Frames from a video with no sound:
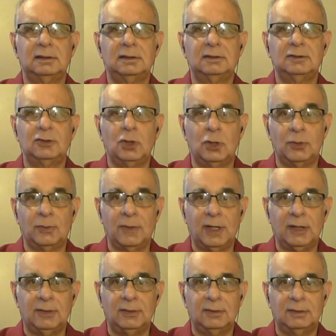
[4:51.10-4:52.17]
turnaround.
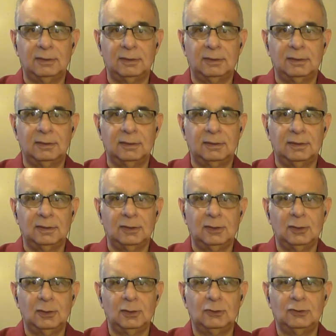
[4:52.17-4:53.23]

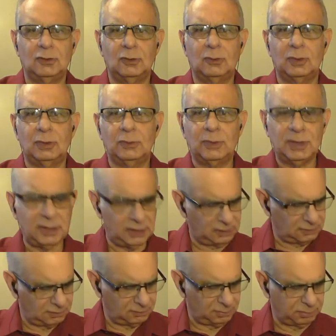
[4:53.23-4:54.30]
So when we
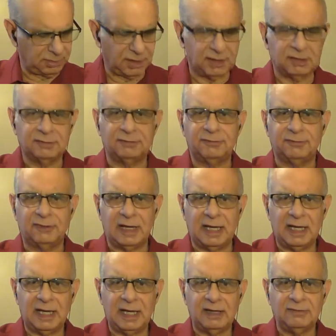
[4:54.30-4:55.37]
play the
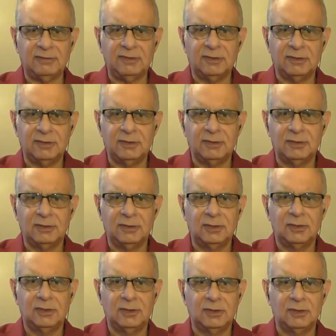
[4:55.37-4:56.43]
5
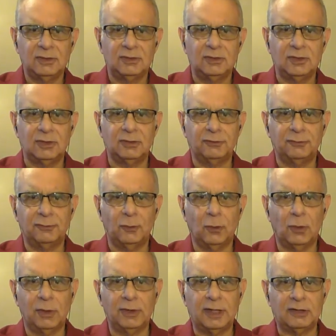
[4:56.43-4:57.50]
to the
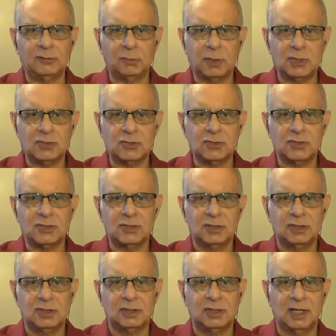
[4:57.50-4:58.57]
4, that's measures
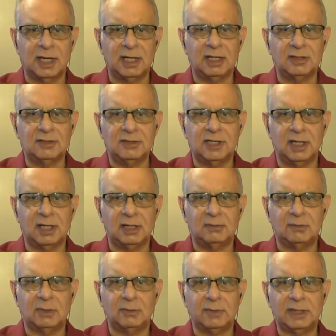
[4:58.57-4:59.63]
9 and 10.
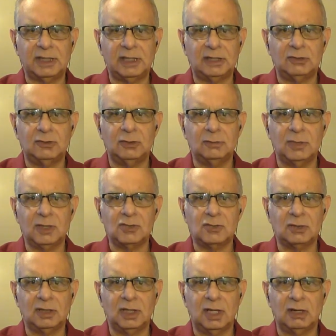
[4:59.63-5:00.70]
When we get to measure
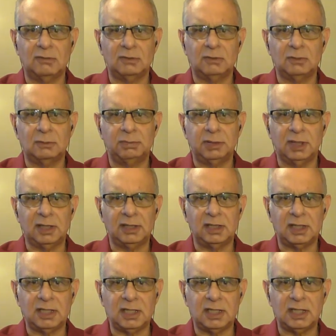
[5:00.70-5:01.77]
11, we play the
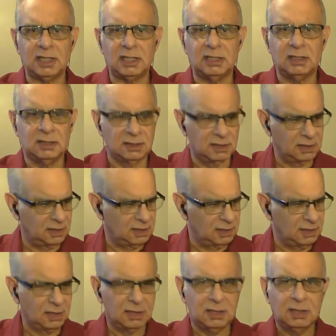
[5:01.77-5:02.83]
E,
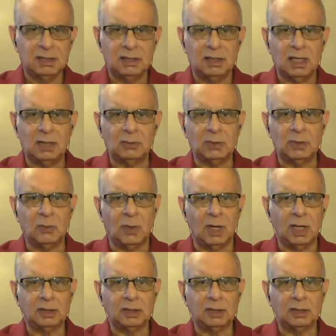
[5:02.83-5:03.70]
and we walk